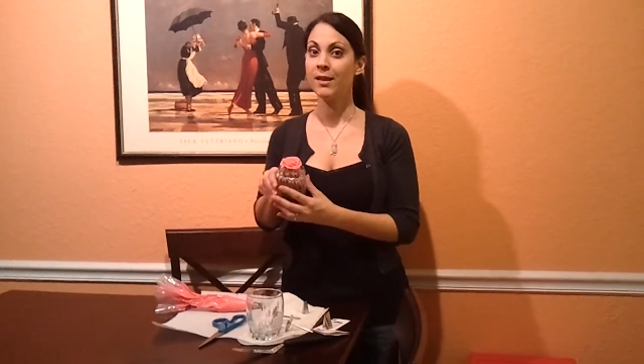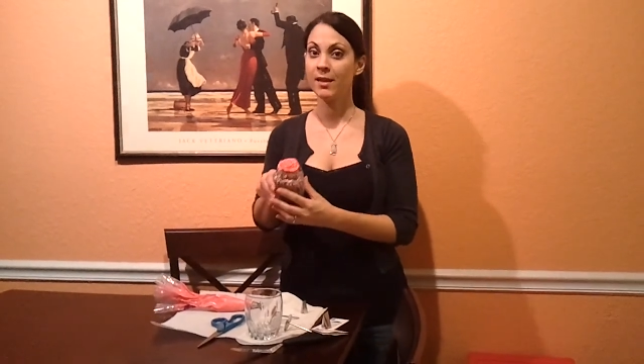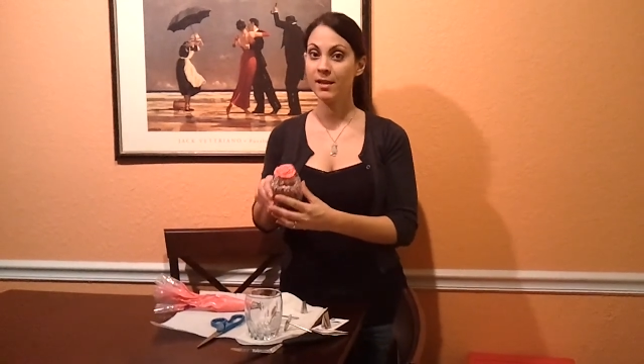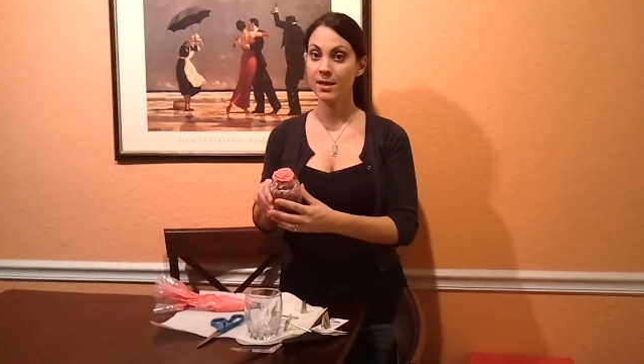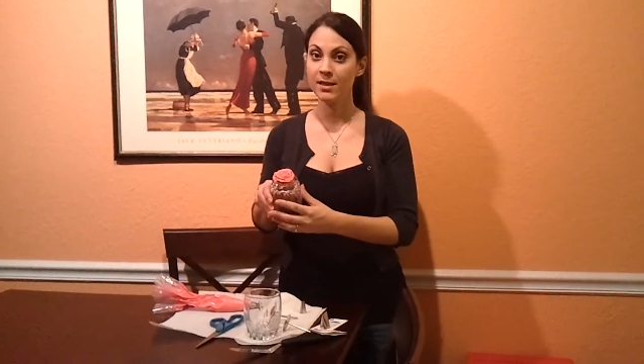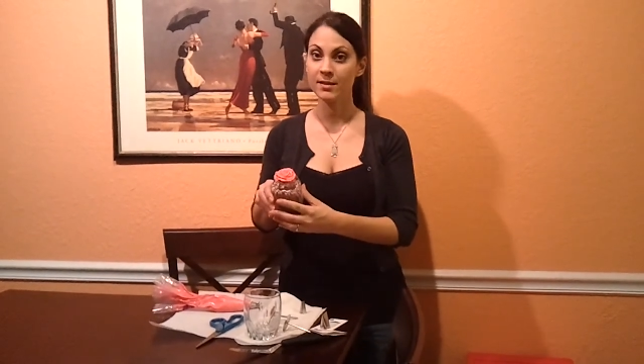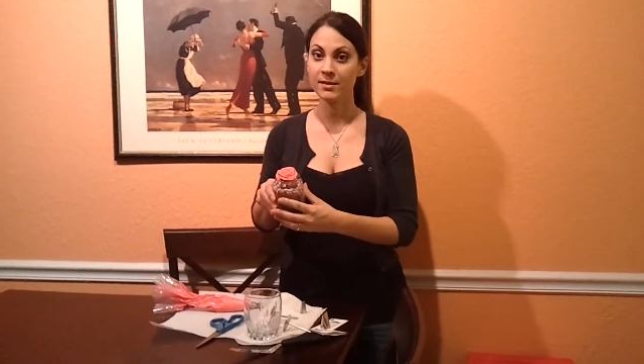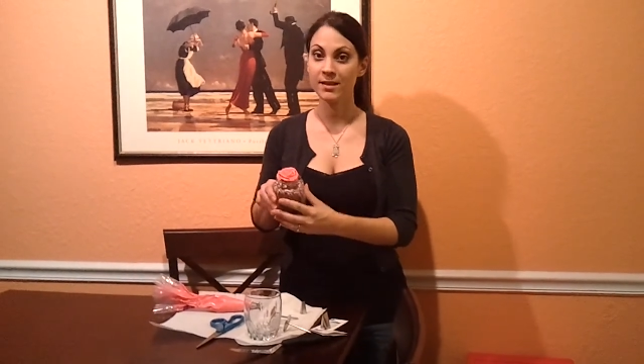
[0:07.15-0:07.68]

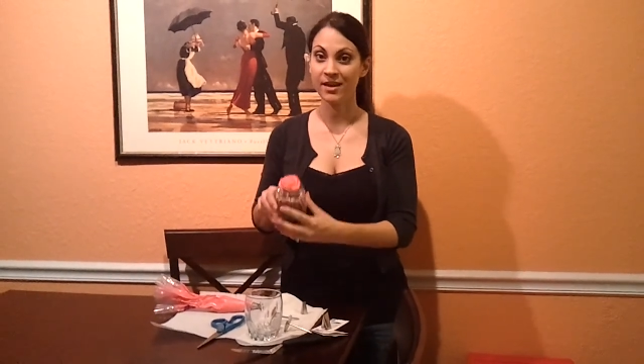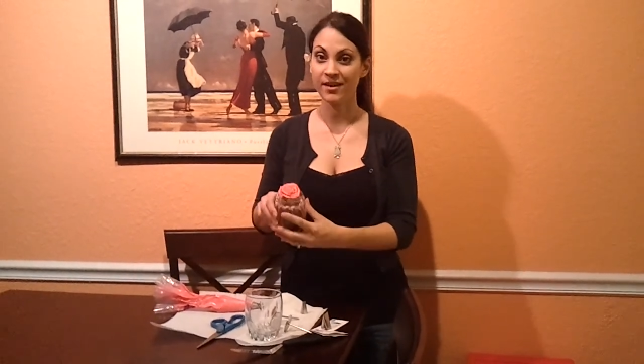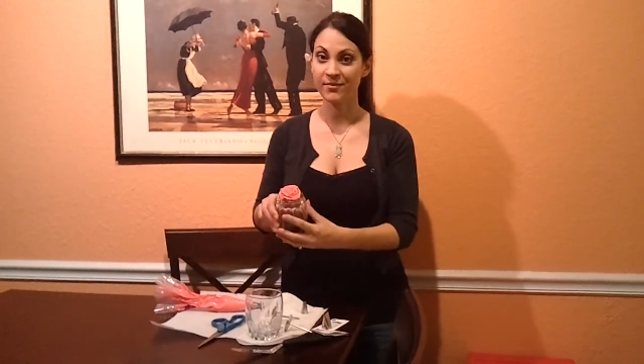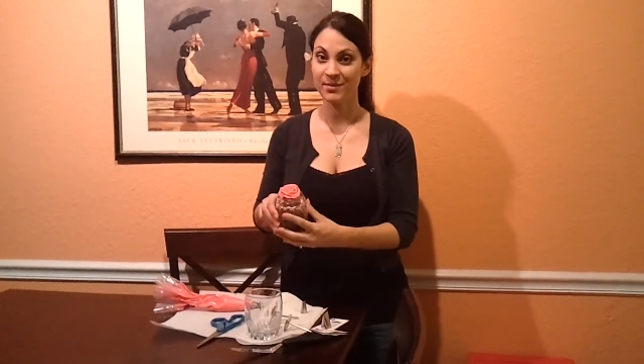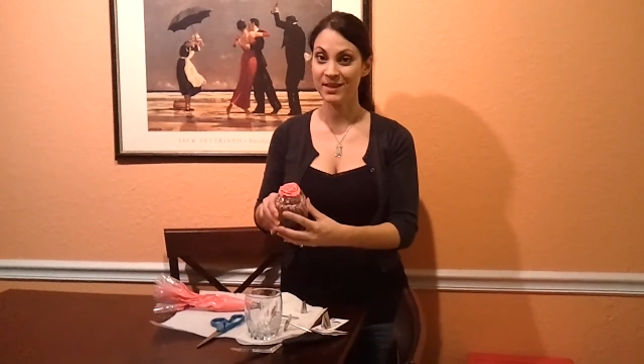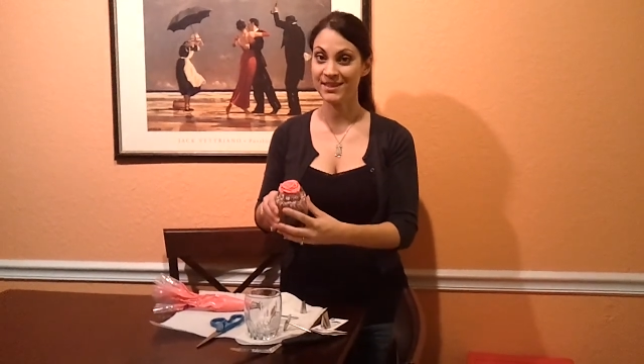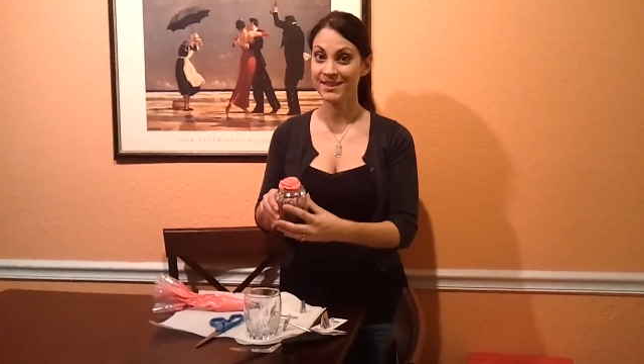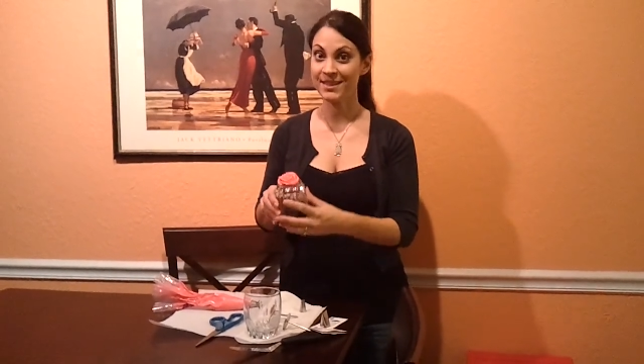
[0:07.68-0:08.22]
These
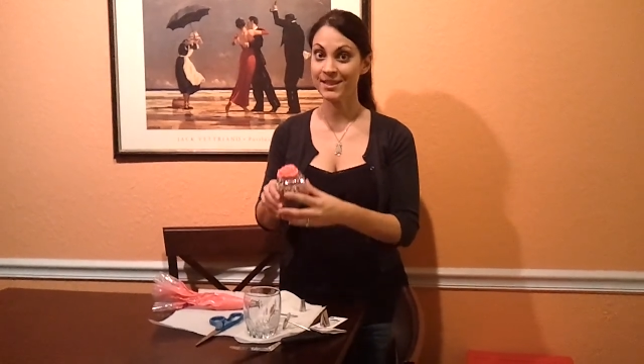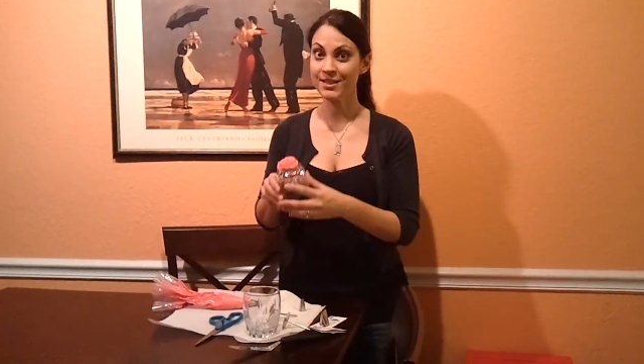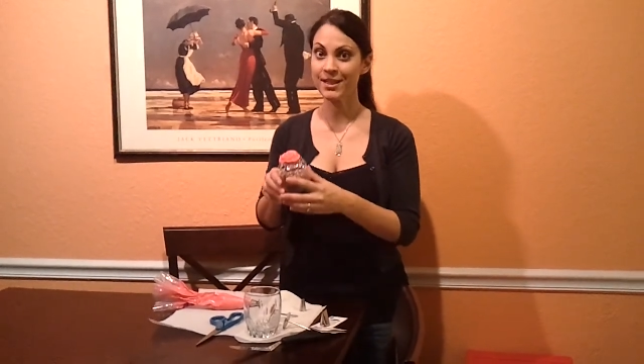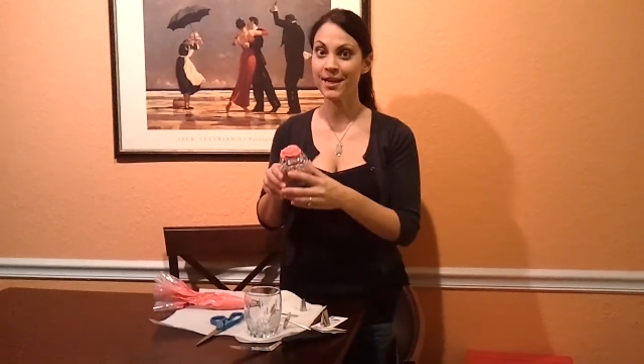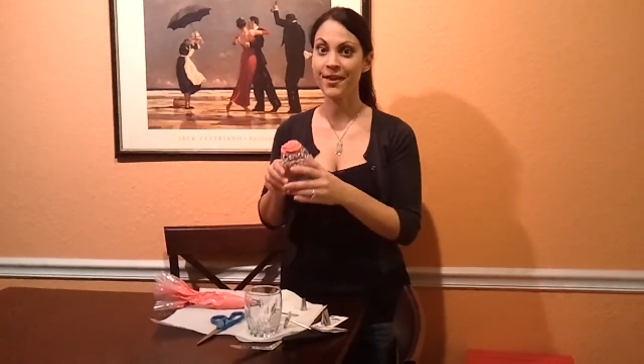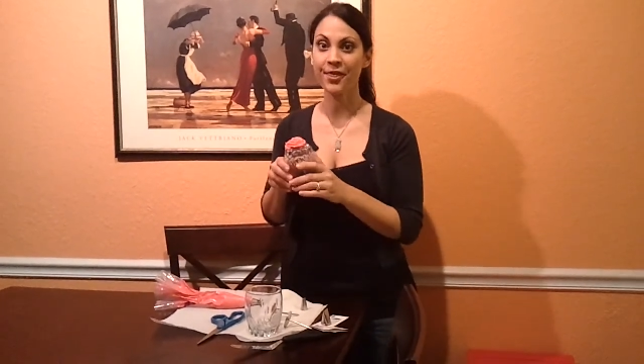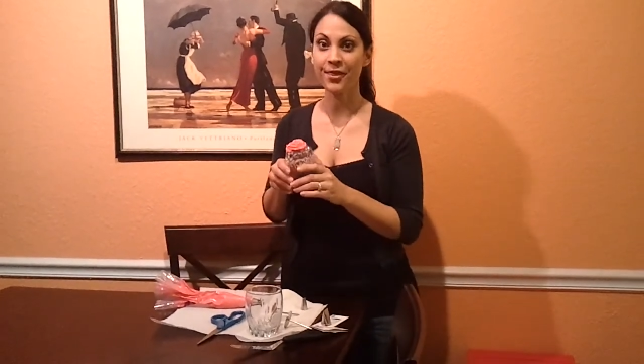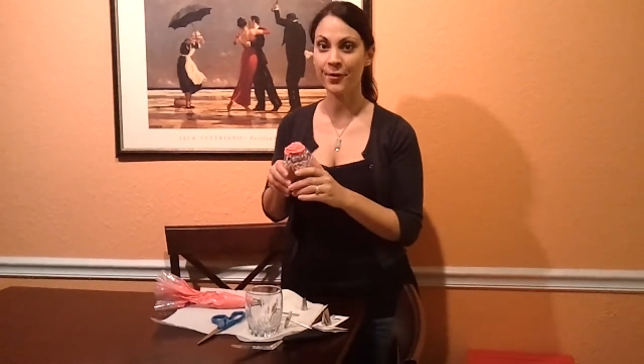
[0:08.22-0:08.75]
have been such
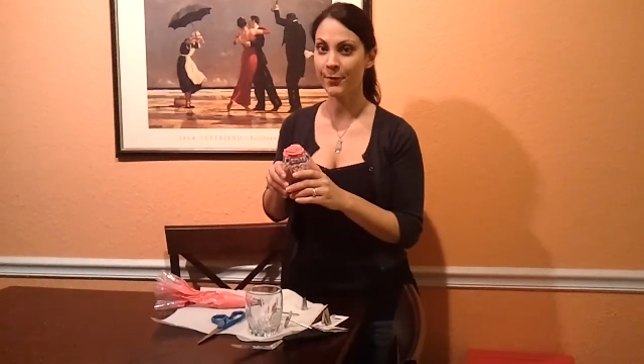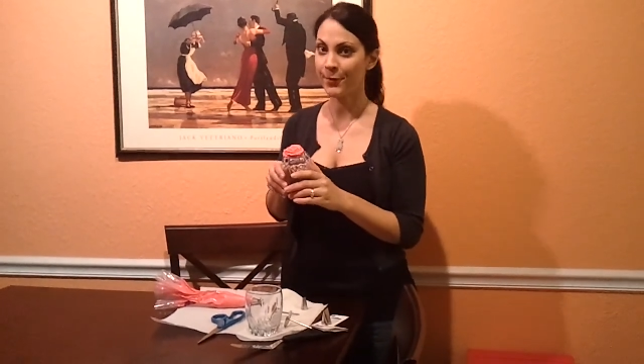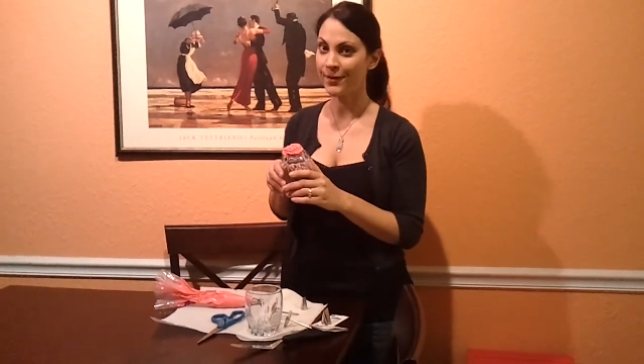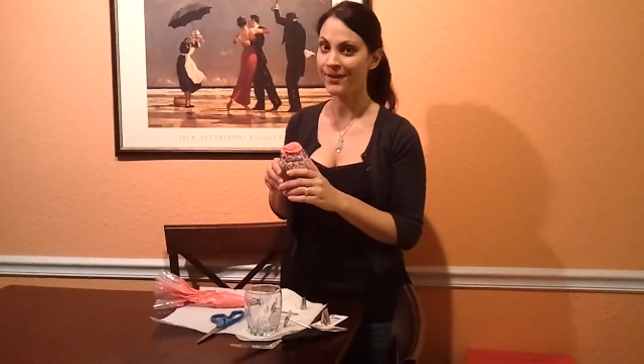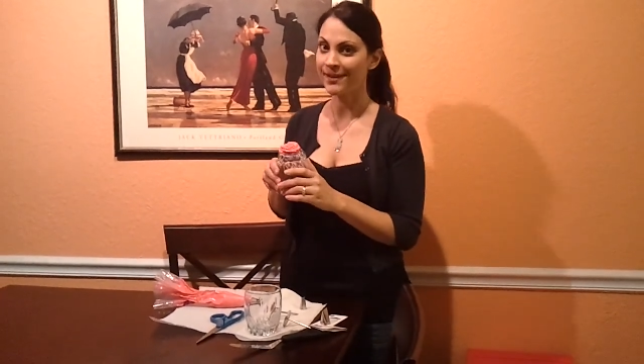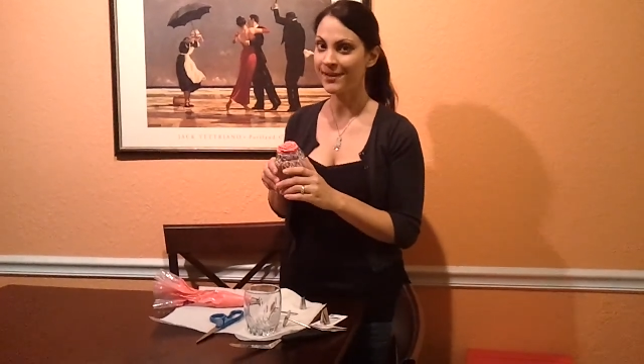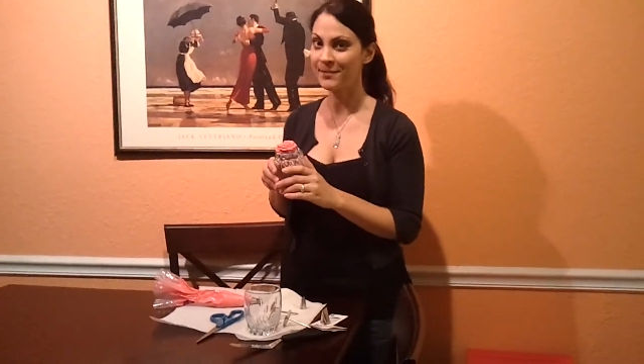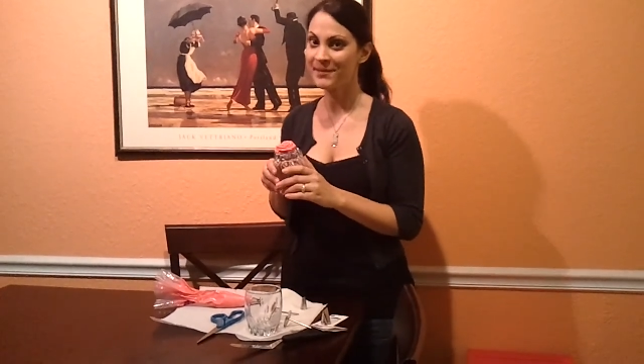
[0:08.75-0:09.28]
a thorn